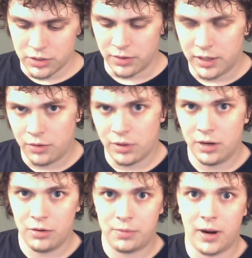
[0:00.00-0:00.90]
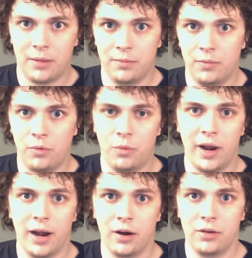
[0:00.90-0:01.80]
So then you run into a problem
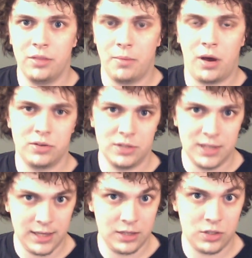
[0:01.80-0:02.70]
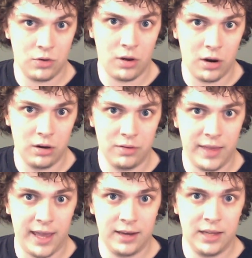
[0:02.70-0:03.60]
where the boss is hitting so hard
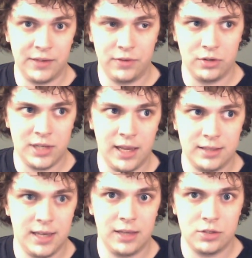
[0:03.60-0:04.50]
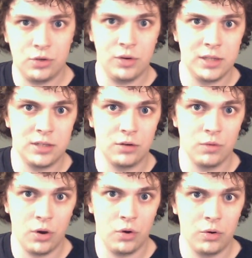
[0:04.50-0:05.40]
that if your tank takes 2 hits in a
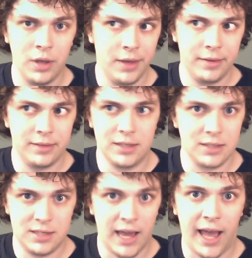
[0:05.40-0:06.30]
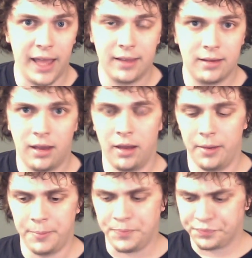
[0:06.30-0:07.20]
row, they just die.
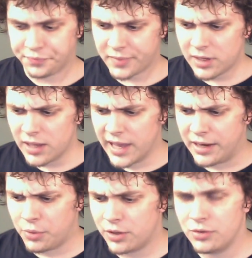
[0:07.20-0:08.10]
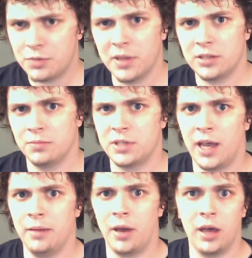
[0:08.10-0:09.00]
Anyone who spent some
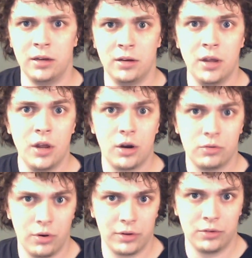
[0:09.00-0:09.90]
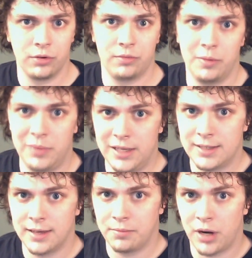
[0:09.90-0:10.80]
time on heroic Northrend
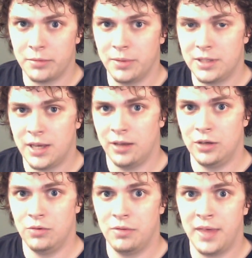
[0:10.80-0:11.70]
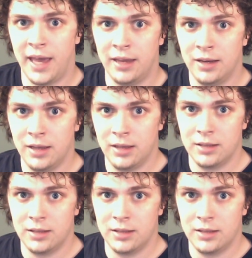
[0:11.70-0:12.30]
Beasts can probably tell you that